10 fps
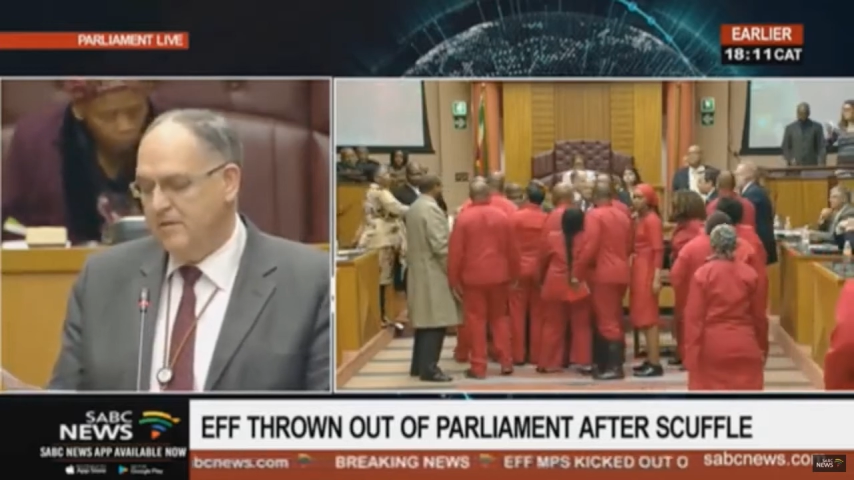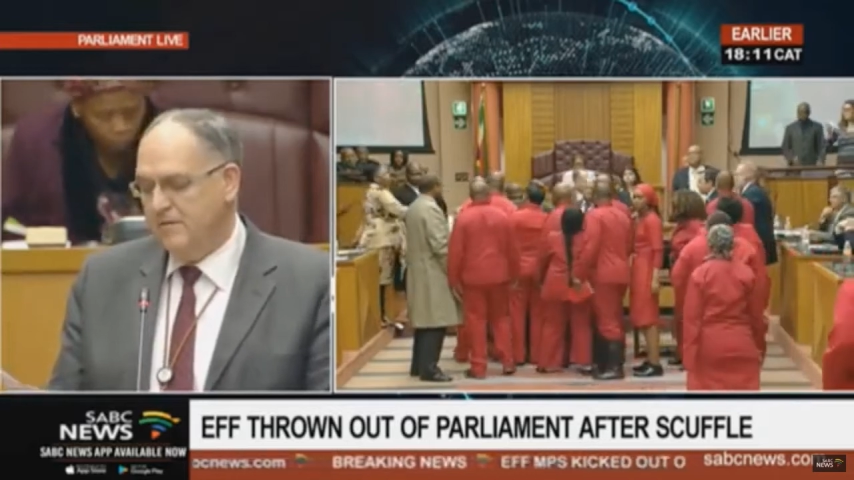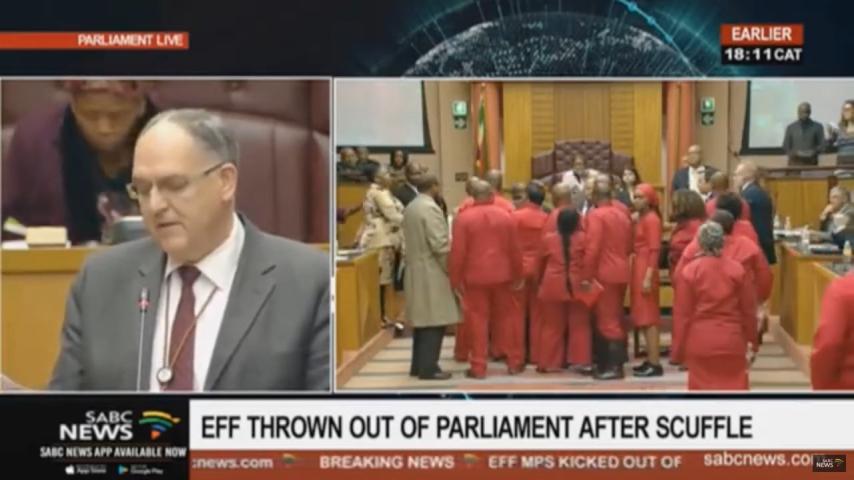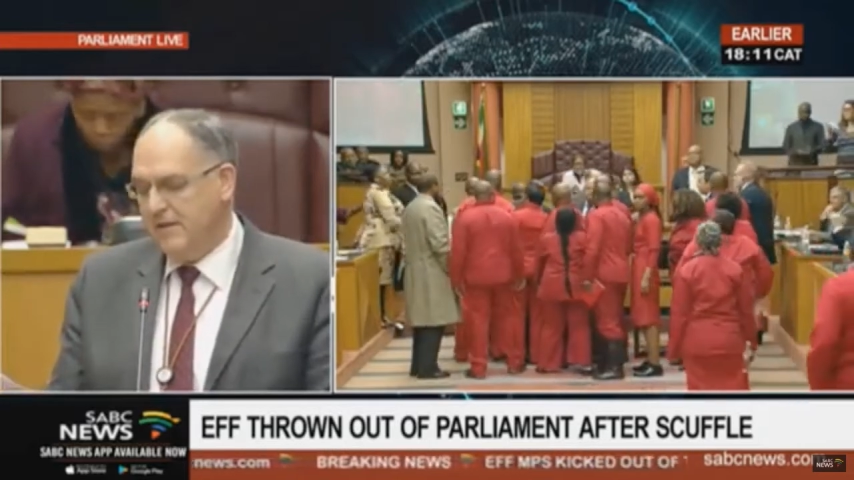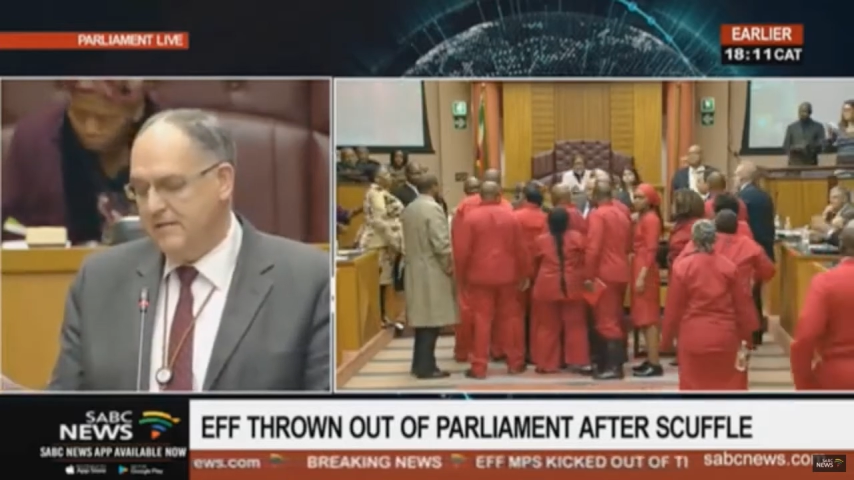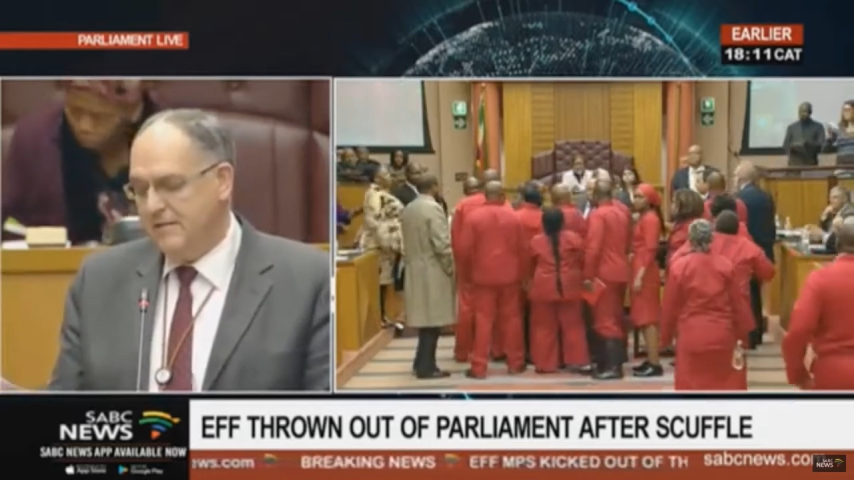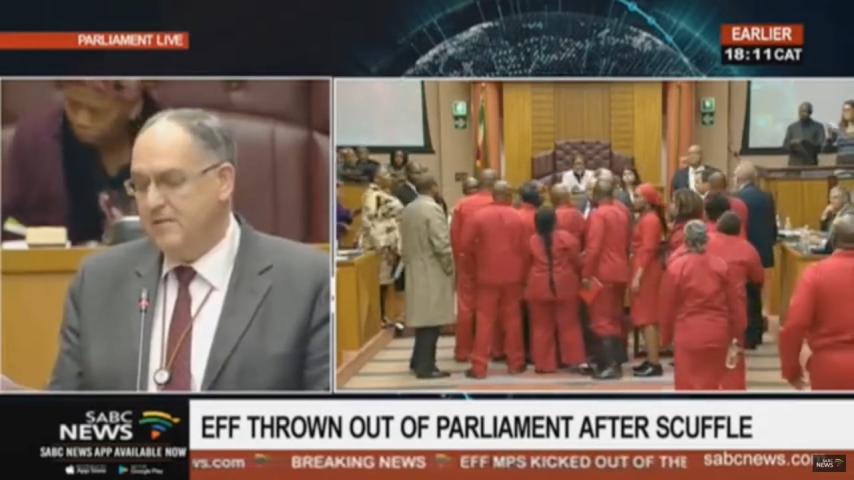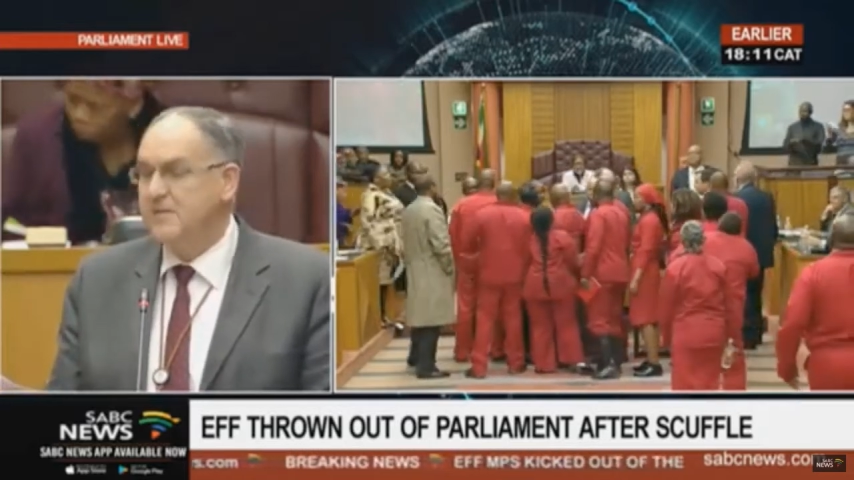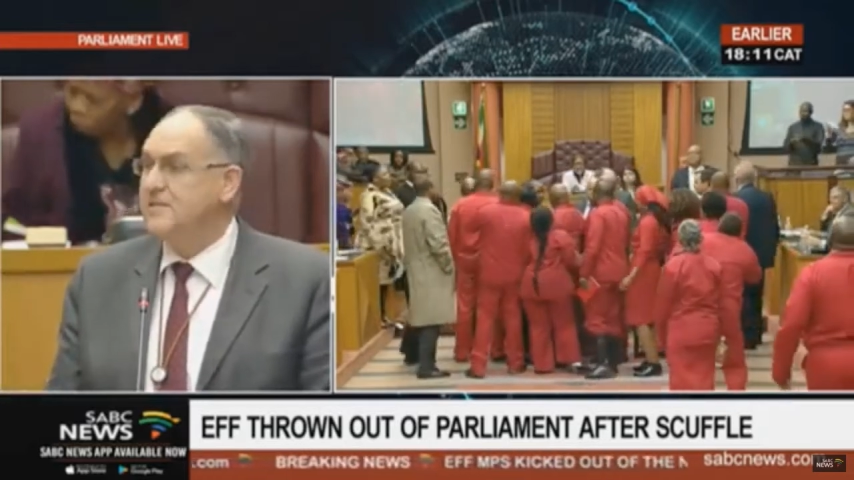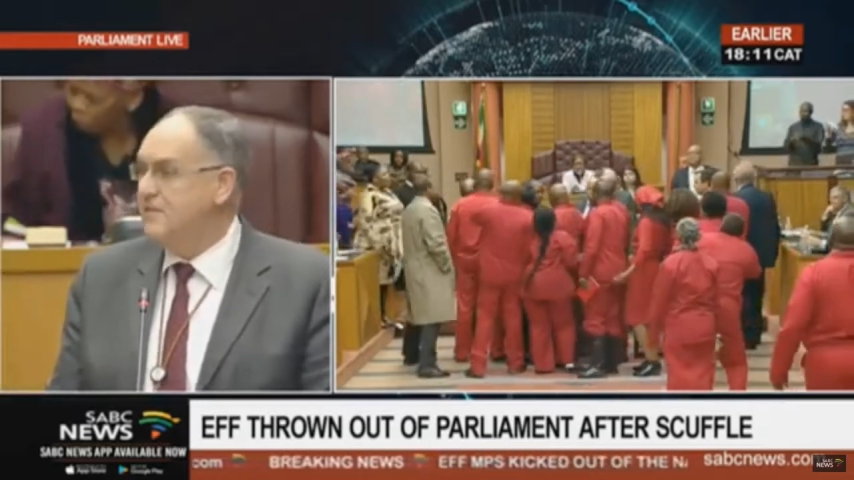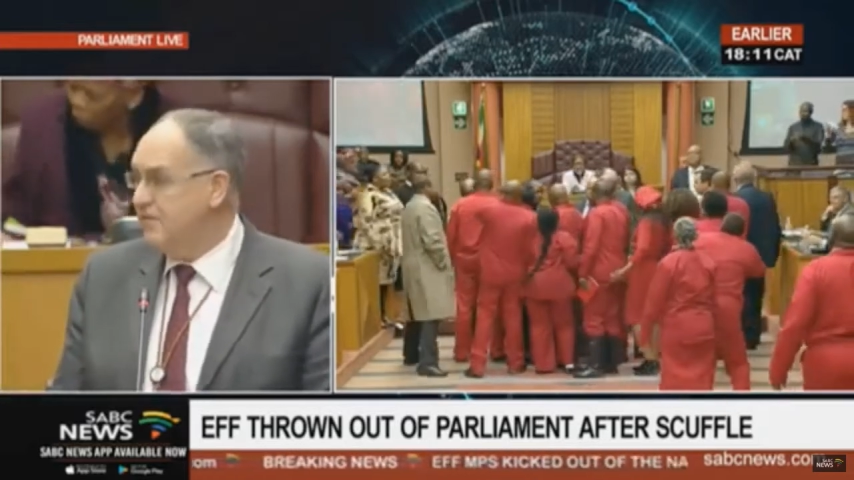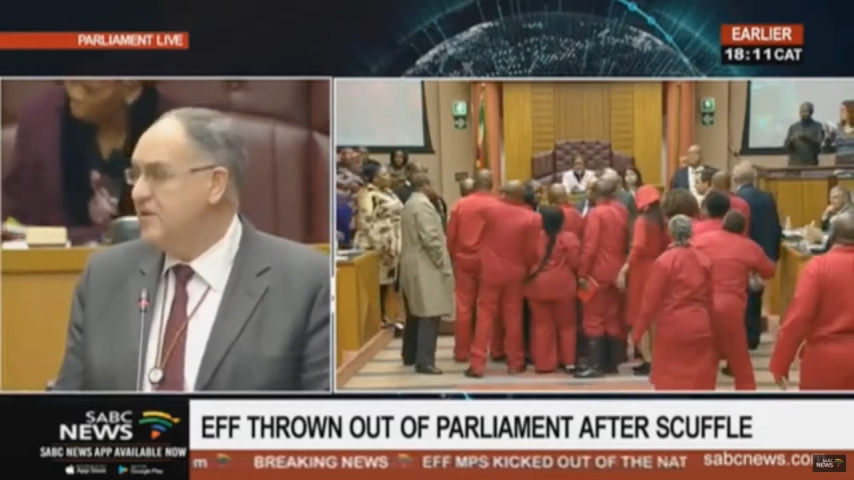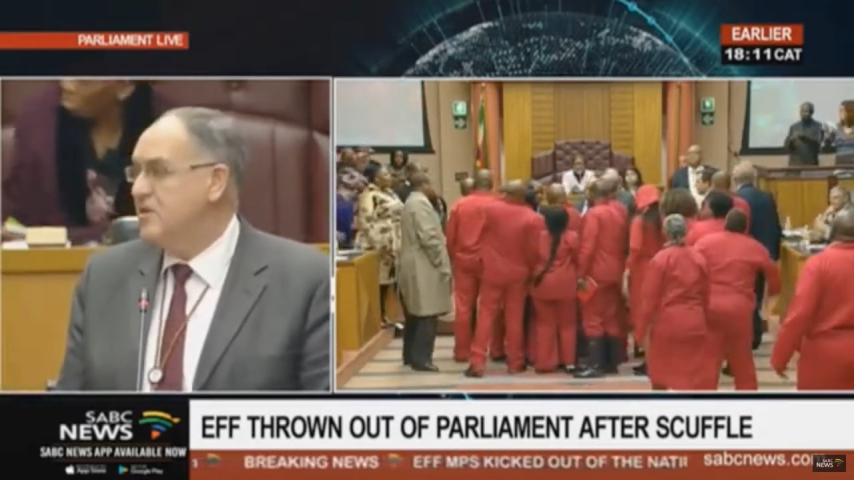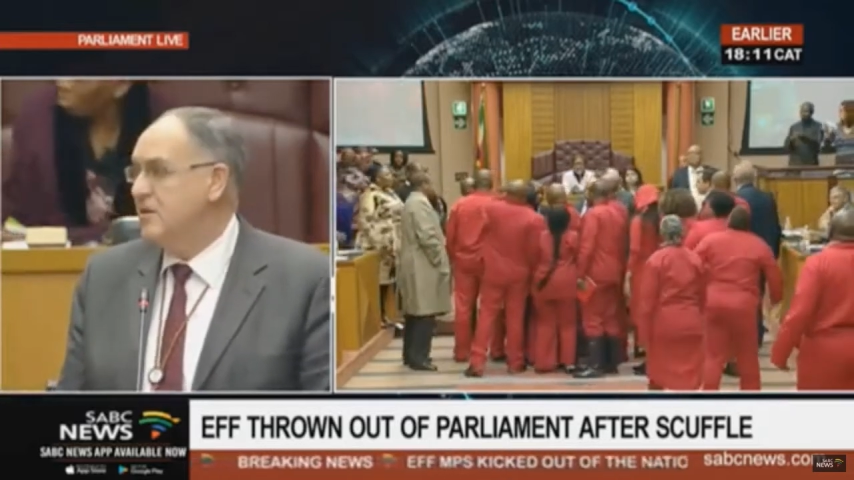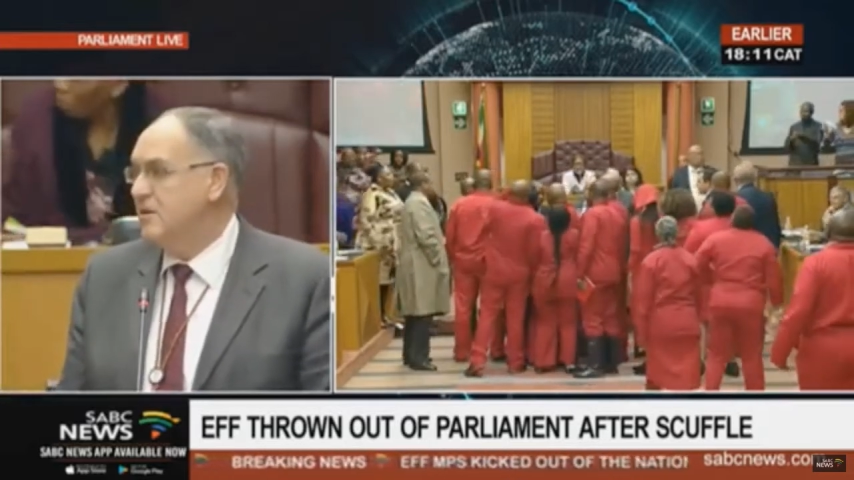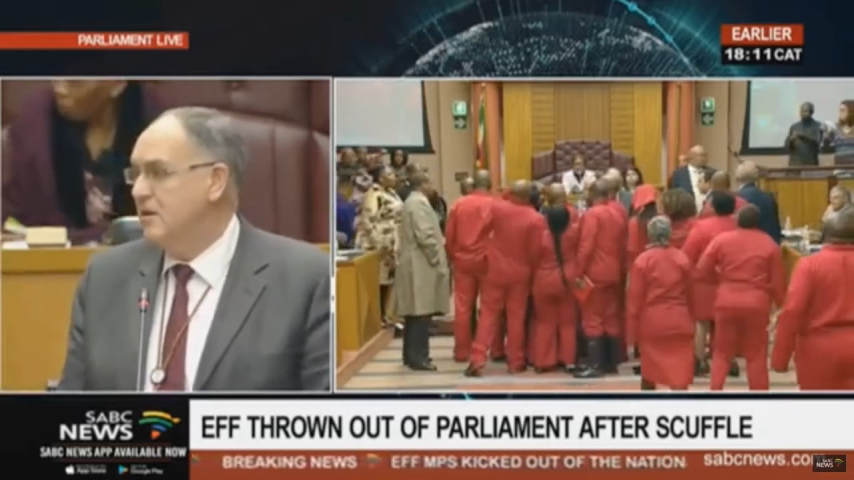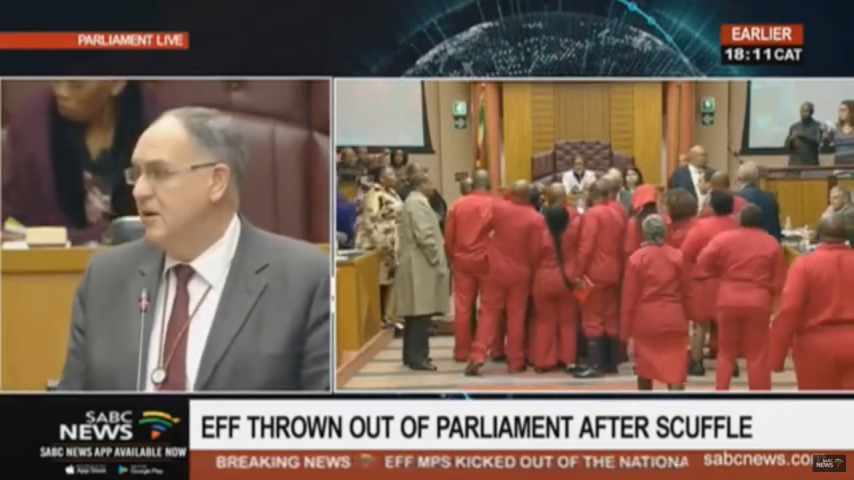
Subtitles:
of fees is sufficient.